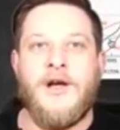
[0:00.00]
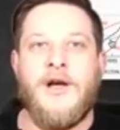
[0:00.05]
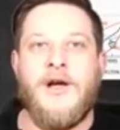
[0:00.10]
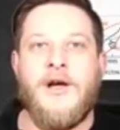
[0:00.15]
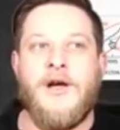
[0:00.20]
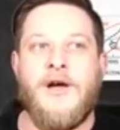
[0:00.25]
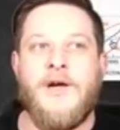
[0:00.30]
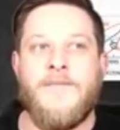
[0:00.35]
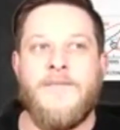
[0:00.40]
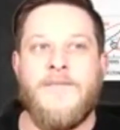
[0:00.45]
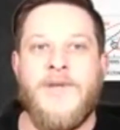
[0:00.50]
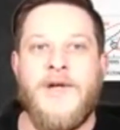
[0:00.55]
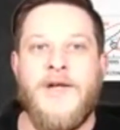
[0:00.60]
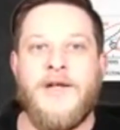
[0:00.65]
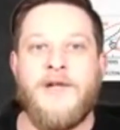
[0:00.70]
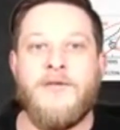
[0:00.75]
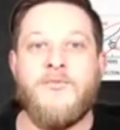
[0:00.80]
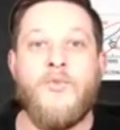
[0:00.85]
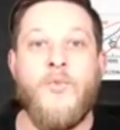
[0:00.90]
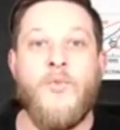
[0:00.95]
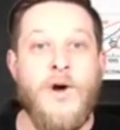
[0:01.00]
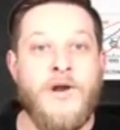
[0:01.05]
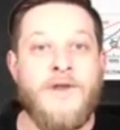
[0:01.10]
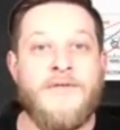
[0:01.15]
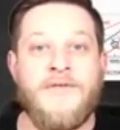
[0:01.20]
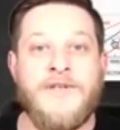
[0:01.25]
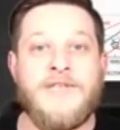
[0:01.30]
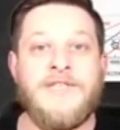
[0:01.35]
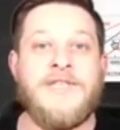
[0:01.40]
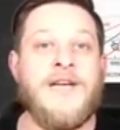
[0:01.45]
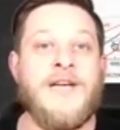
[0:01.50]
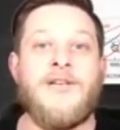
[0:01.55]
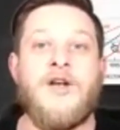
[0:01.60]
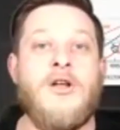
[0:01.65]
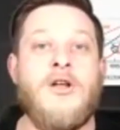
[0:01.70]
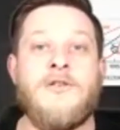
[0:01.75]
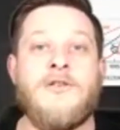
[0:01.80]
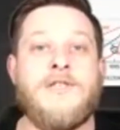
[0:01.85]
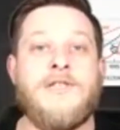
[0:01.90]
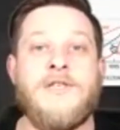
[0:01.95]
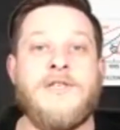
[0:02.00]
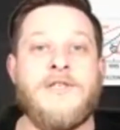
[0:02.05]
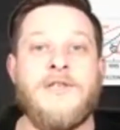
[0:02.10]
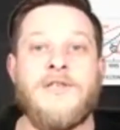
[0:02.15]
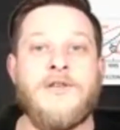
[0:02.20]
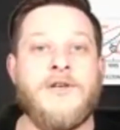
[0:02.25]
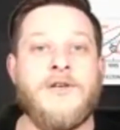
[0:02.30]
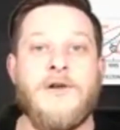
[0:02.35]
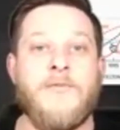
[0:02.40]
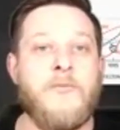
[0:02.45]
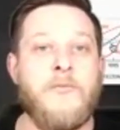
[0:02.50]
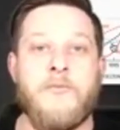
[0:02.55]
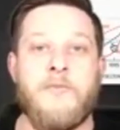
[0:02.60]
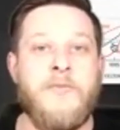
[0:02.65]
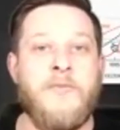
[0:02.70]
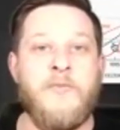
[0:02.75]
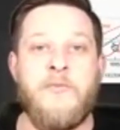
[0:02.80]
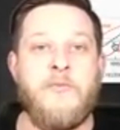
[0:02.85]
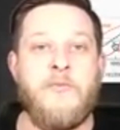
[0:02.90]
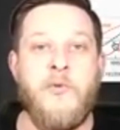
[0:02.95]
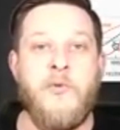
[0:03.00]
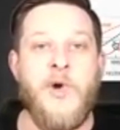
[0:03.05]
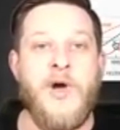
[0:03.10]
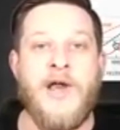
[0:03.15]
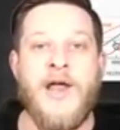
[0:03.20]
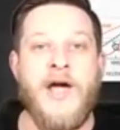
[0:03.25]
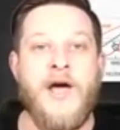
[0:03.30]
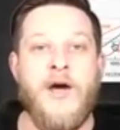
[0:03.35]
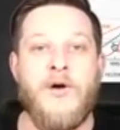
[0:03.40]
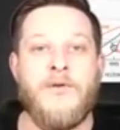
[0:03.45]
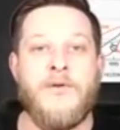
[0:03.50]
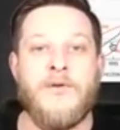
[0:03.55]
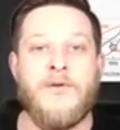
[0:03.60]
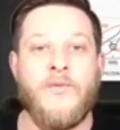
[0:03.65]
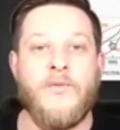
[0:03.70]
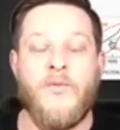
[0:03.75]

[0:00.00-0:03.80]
And one of these technologies is going to win out.